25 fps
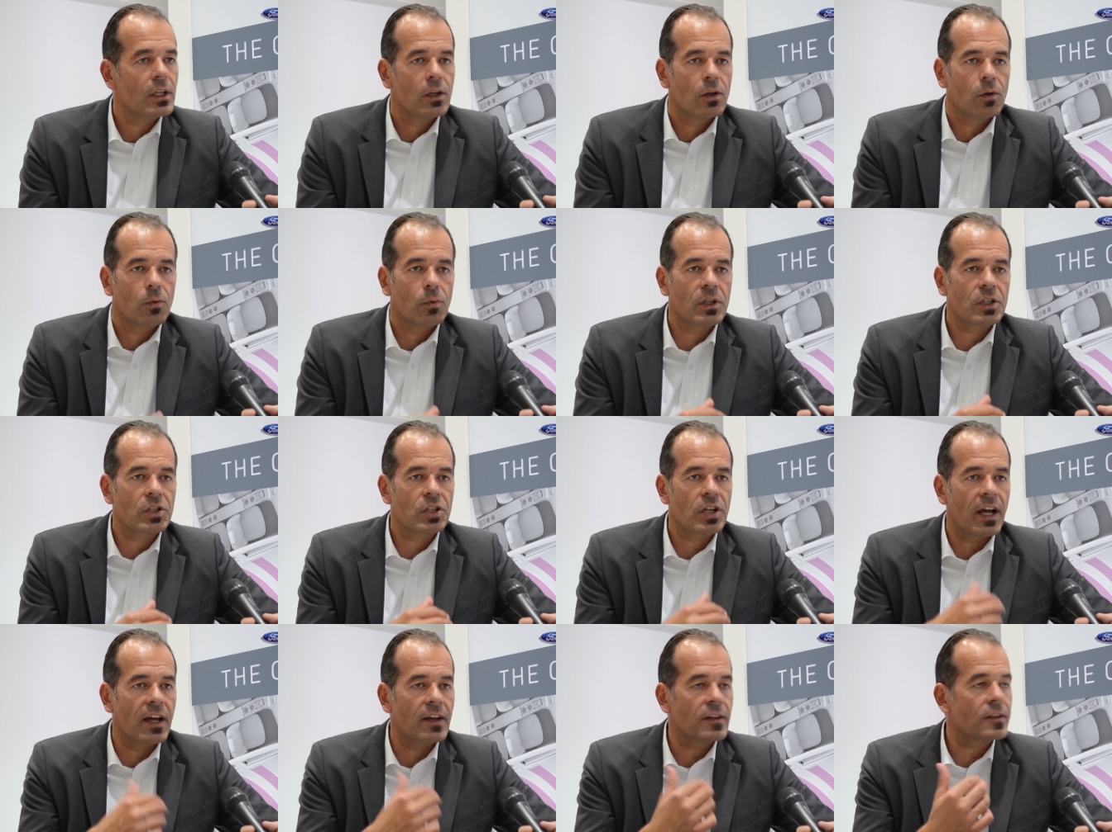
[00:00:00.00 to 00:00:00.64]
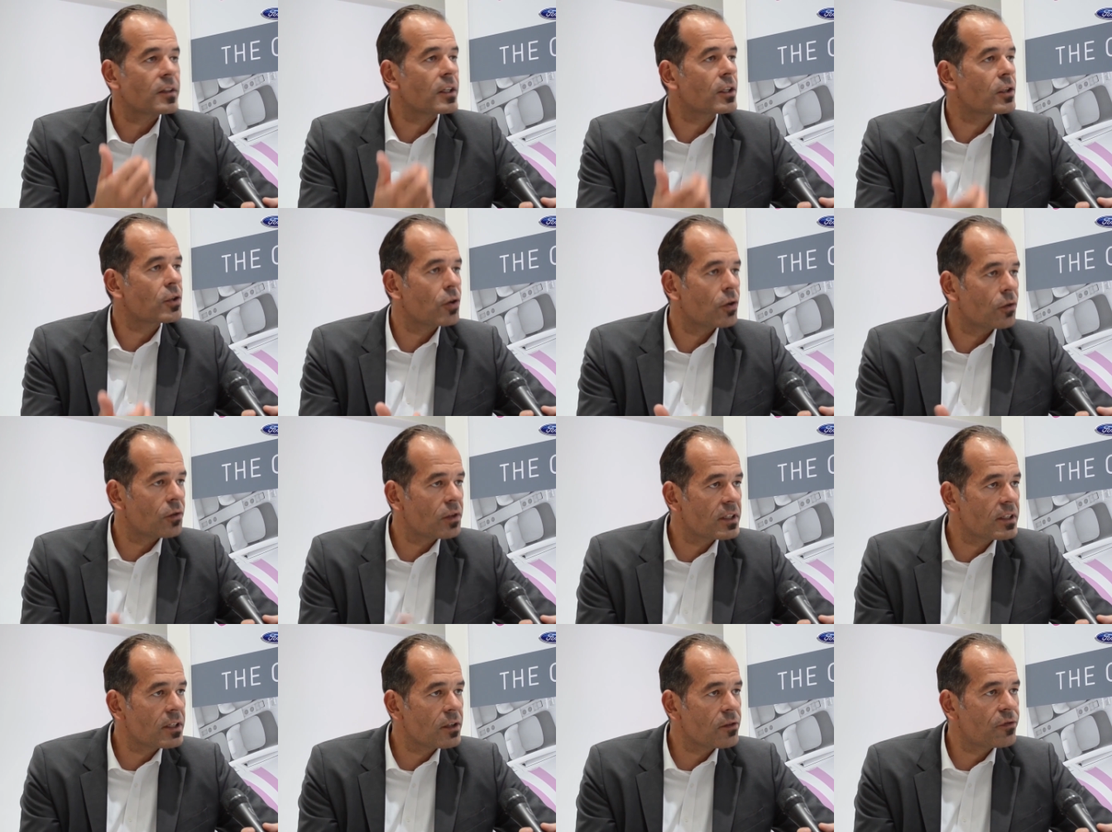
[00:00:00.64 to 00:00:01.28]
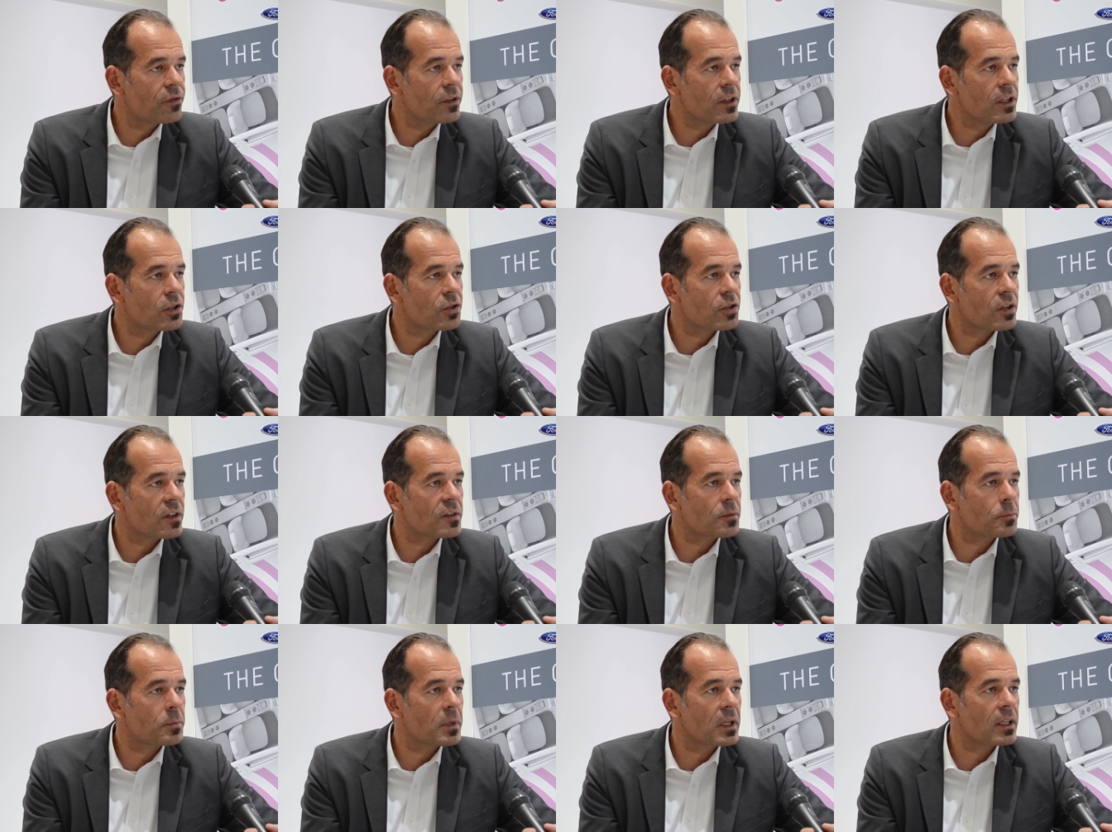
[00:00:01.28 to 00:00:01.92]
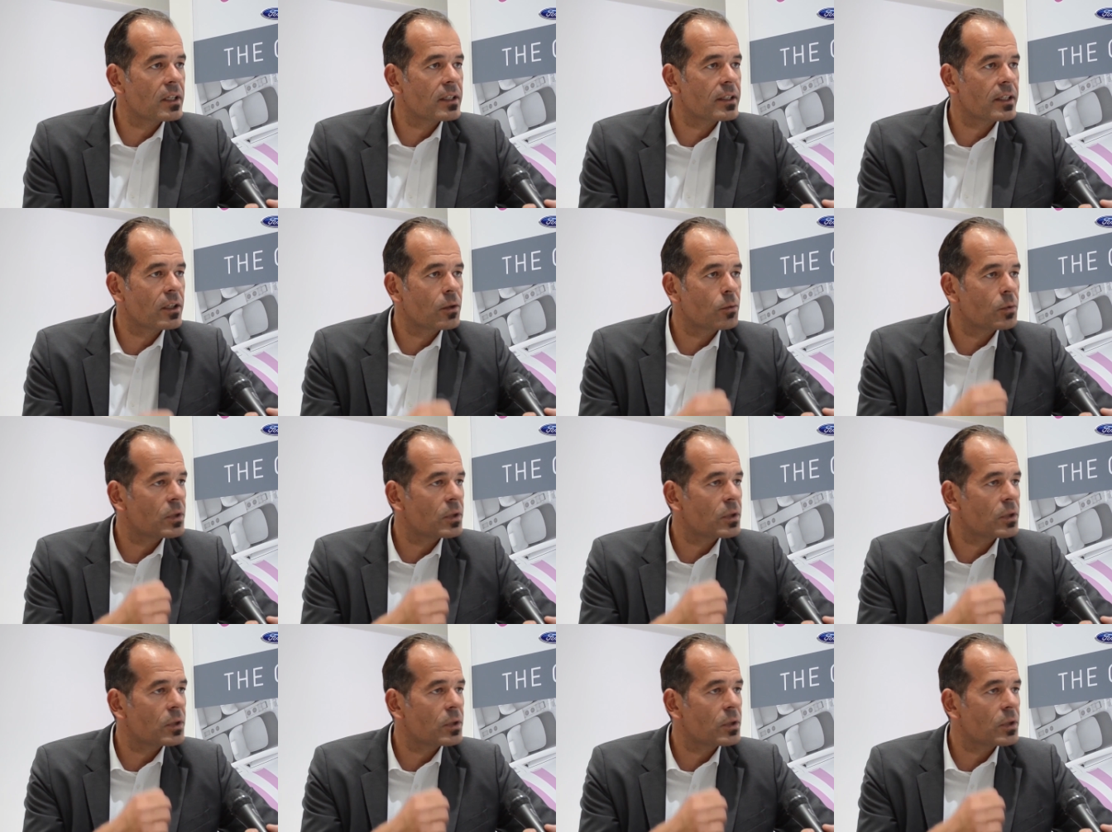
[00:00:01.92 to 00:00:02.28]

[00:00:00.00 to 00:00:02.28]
which has security features built in,